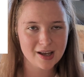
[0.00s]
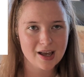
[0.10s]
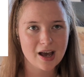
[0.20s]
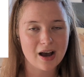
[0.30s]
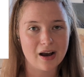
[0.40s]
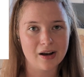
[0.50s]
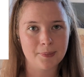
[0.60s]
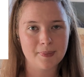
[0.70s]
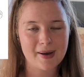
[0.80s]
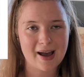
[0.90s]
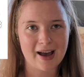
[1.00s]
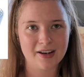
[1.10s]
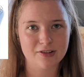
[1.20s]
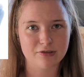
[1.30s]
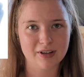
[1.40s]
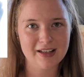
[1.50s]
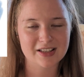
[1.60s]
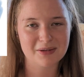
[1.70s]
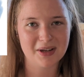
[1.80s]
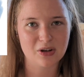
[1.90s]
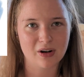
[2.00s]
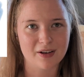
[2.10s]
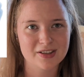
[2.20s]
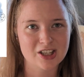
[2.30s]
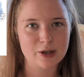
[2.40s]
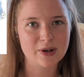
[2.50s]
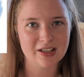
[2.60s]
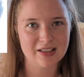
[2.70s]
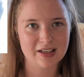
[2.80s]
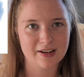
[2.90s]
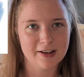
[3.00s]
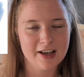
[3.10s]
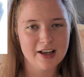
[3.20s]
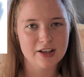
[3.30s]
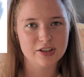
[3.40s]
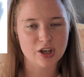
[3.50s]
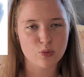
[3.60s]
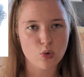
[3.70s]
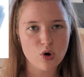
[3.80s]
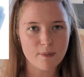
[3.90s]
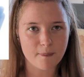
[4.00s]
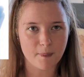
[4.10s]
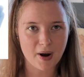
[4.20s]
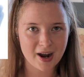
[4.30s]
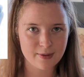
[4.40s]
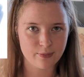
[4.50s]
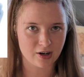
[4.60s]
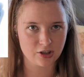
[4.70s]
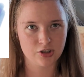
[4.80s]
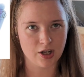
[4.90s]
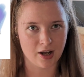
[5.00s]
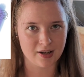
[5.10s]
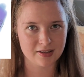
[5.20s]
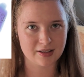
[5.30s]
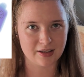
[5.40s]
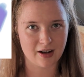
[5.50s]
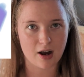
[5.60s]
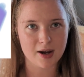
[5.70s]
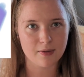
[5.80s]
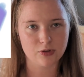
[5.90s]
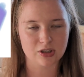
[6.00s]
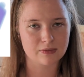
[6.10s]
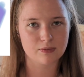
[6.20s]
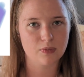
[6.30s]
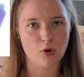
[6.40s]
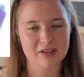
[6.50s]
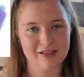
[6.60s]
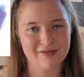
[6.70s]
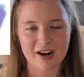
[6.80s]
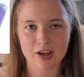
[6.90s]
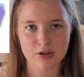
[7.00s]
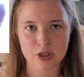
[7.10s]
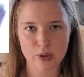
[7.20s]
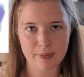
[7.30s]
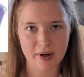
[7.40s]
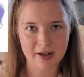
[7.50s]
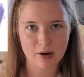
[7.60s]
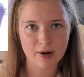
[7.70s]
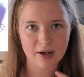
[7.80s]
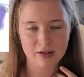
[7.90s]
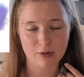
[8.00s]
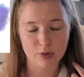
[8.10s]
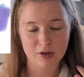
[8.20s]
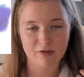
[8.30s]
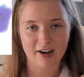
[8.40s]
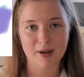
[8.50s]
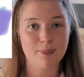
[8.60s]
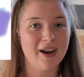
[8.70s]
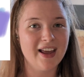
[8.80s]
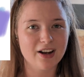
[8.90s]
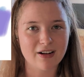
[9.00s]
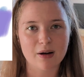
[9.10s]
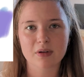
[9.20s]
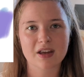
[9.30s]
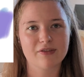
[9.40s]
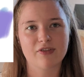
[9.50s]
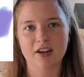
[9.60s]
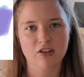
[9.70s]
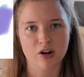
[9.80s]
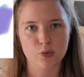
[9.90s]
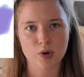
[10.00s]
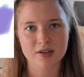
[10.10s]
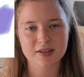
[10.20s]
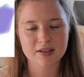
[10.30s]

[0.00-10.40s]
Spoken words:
And really it's going to make your life so much easier. So what my brush does, and I just obviously very used to it by now, and I would recommend playing around with it, finding your own ones,